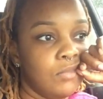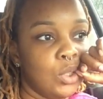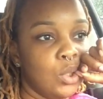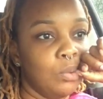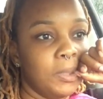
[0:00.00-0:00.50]

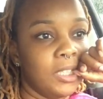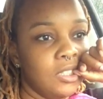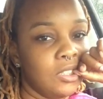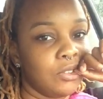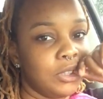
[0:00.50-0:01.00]
2
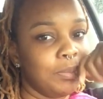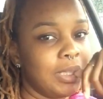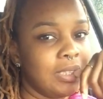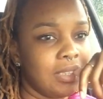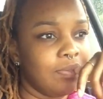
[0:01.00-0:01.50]
months, 3
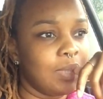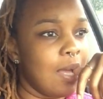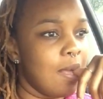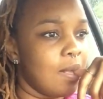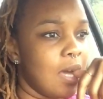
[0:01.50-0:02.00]
months, if
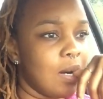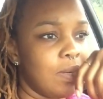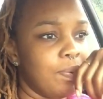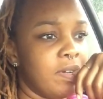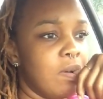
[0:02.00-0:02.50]
that. I
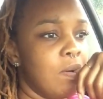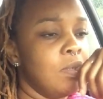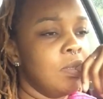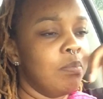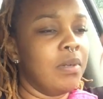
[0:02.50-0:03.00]
don't even know.
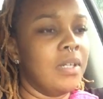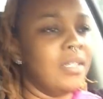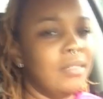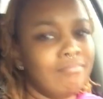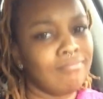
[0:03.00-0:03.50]
But